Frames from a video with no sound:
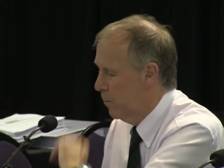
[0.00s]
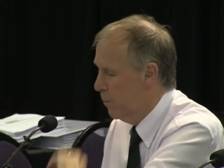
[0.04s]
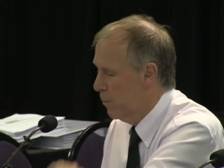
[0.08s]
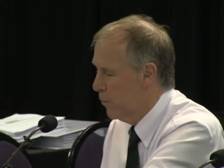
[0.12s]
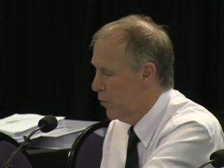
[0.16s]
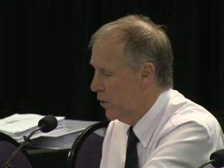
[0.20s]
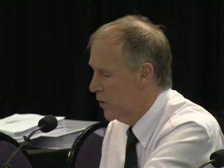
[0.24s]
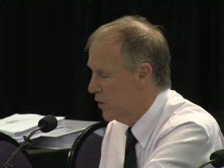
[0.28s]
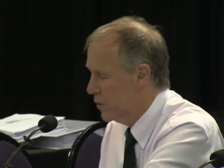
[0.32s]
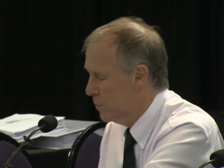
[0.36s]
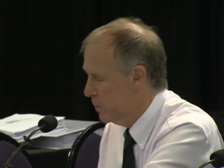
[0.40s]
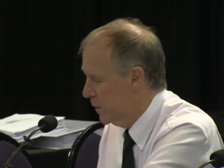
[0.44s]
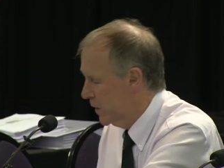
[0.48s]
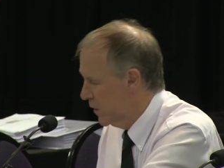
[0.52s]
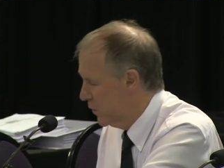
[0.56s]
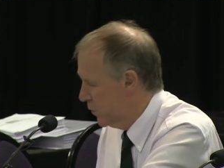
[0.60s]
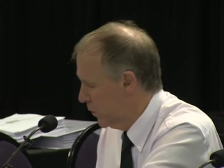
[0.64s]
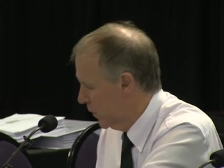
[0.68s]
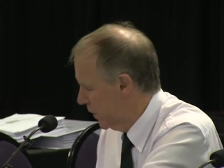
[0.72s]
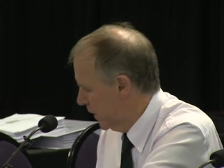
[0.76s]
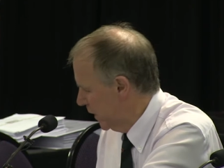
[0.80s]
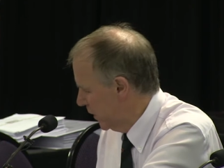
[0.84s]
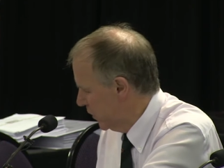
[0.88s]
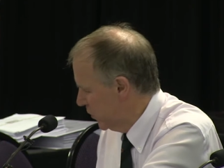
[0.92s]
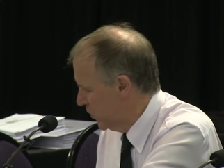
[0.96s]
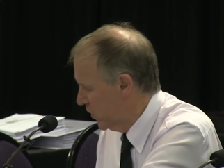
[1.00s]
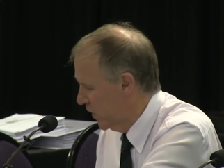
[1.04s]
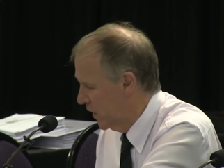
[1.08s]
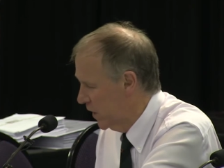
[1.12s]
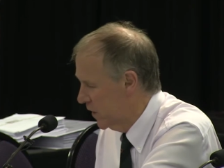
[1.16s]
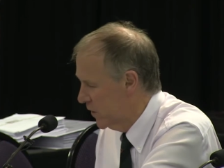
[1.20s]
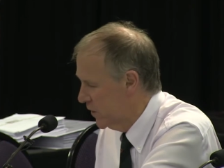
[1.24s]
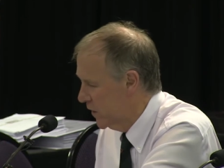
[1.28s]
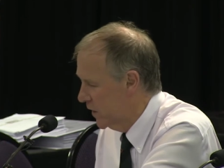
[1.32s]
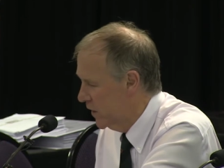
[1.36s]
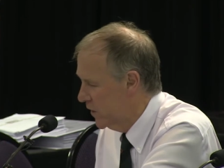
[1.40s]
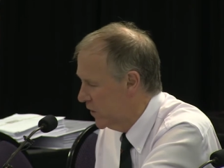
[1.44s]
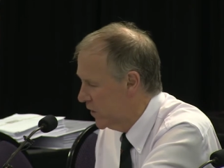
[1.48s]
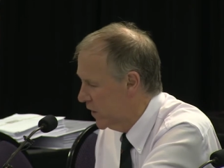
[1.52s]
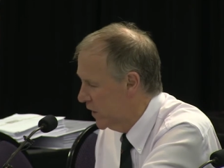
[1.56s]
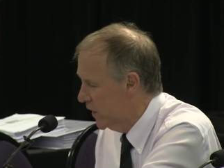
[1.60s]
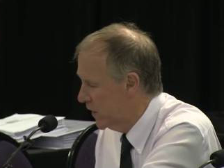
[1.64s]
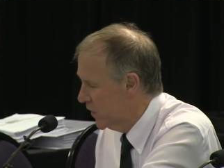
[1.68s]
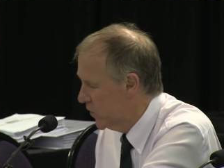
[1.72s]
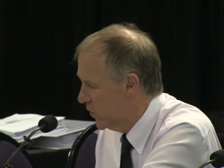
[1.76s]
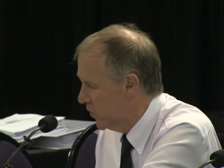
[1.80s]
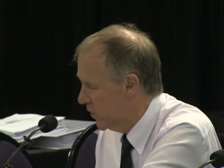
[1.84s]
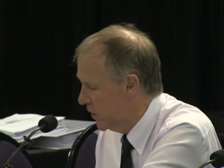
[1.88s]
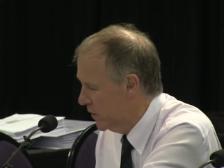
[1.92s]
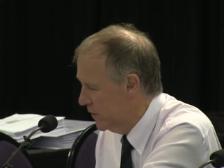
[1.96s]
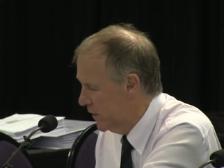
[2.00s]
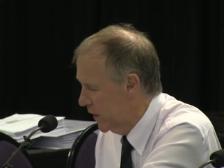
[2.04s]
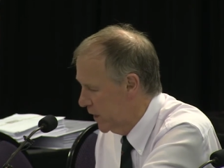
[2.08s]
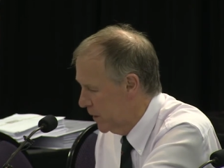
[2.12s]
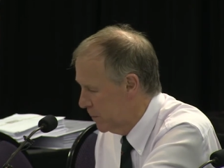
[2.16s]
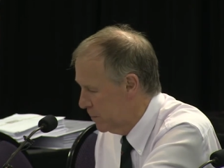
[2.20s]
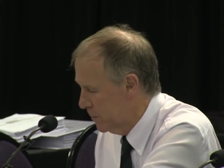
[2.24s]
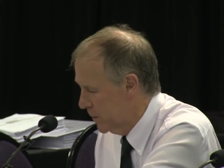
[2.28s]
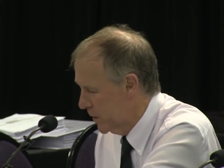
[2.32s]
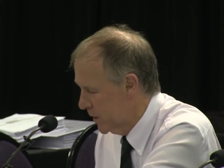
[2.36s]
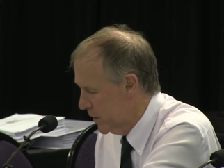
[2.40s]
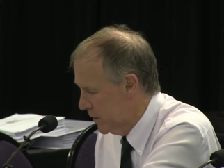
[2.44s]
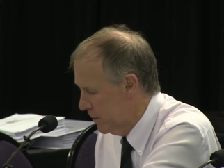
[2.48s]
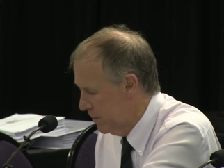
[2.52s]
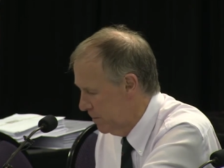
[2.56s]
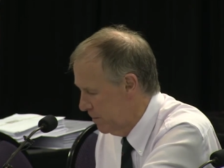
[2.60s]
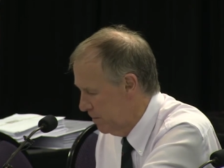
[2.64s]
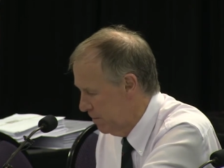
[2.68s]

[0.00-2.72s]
prospects for that child's intellectual development.